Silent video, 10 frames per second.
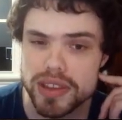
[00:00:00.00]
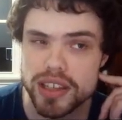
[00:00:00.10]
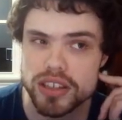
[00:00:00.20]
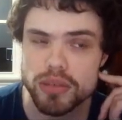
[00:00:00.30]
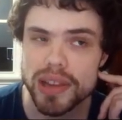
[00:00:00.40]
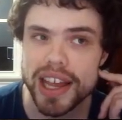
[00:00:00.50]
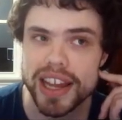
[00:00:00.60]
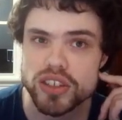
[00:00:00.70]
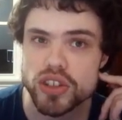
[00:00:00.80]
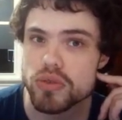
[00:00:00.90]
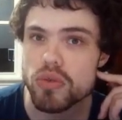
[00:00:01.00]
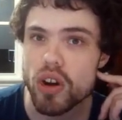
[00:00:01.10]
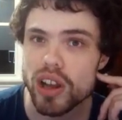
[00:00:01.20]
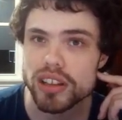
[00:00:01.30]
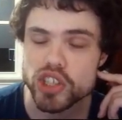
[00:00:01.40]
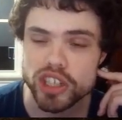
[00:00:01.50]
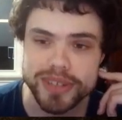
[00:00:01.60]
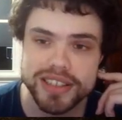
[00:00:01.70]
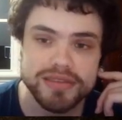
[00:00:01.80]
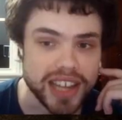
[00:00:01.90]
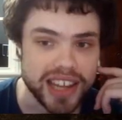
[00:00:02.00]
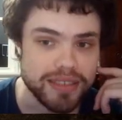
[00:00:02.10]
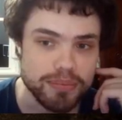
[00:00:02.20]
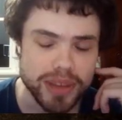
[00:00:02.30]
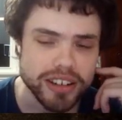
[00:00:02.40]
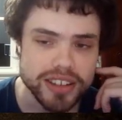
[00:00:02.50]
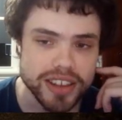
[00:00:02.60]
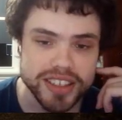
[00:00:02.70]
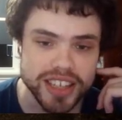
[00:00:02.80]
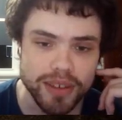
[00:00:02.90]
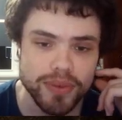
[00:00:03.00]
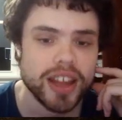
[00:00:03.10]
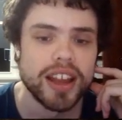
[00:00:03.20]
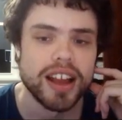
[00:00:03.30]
this applies to all Shermans and bigger stuff.